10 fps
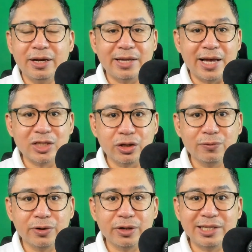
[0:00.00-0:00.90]
An
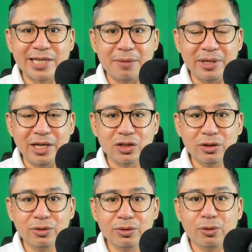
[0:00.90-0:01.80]
action for
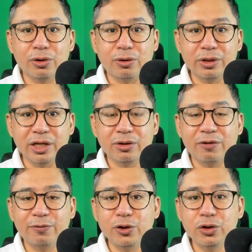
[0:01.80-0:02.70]
examination or audit
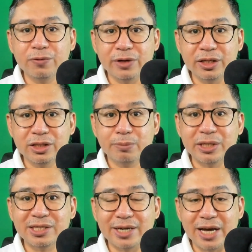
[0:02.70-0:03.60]
of union funds
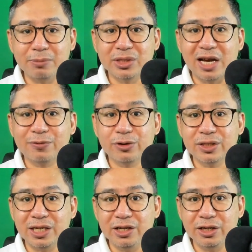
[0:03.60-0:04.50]
prescribes
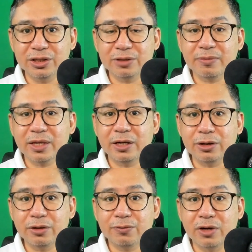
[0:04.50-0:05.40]
after 3 years,
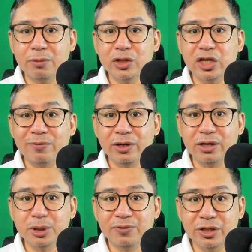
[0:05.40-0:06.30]
reckoned from whichever
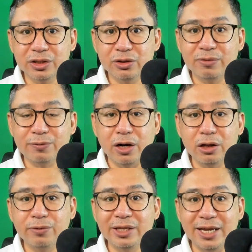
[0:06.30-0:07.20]
comes first of the
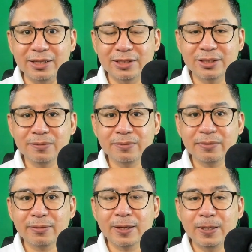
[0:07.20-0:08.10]
following dates.
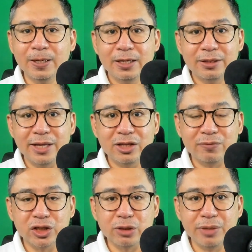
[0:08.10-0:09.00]

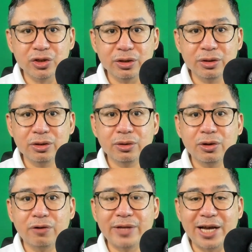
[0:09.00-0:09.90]
Date of the submission
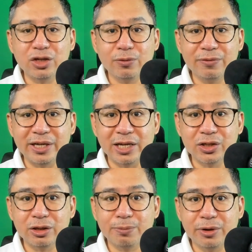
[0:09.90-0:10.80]
of the annual
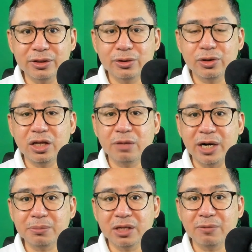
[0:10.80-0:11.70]
financial report to the
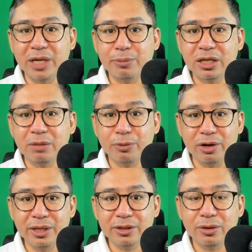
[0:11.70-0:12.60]
Department of Labor and
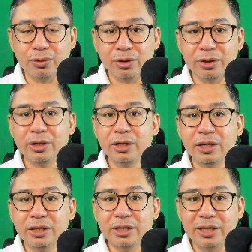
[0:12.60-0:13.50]
Employment or
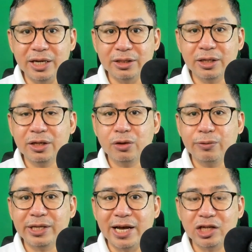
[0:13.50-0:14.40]
the date
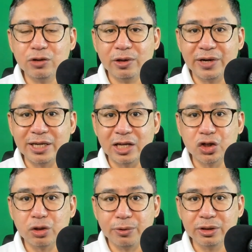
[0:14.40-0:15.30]
when the annual
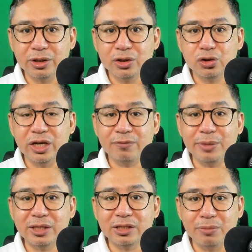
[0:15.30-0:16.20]
financial report should
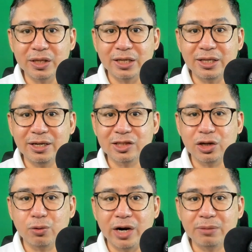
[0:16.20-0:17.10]
have been submitted
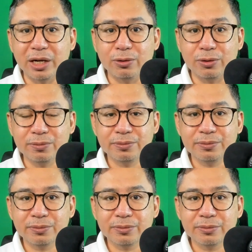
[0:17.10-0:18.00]
as required by law.
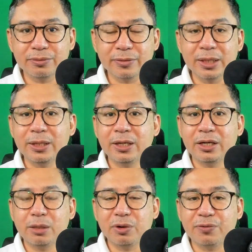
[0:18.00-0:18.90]

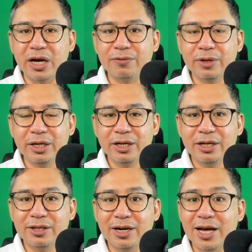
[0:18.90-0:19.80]
Number 5.
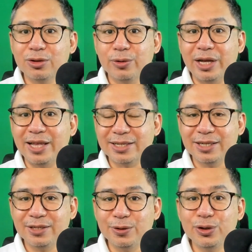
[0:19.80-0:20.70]
The right to
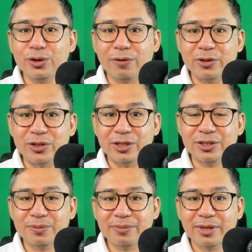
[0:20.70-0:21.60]
elect union
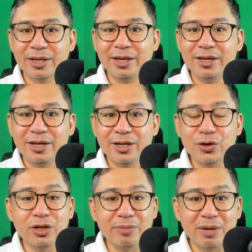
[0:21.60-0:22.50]
officers.
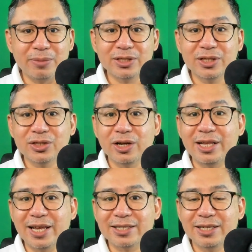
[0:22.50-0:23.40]
Union members
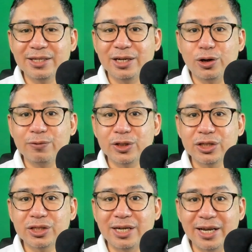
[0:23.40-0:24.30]
shall elect their
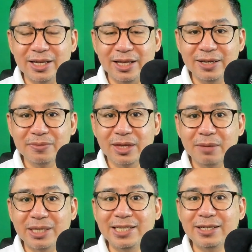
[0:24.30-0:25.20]
officers directly
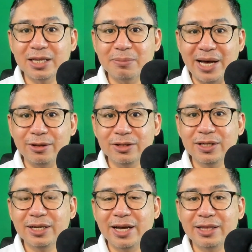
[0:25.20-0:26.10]
by secret
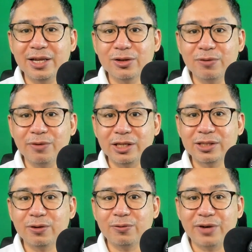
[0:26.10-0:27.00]
ballot at
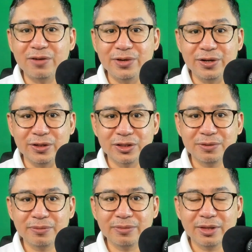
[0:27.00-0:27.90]
intervals of 5 years.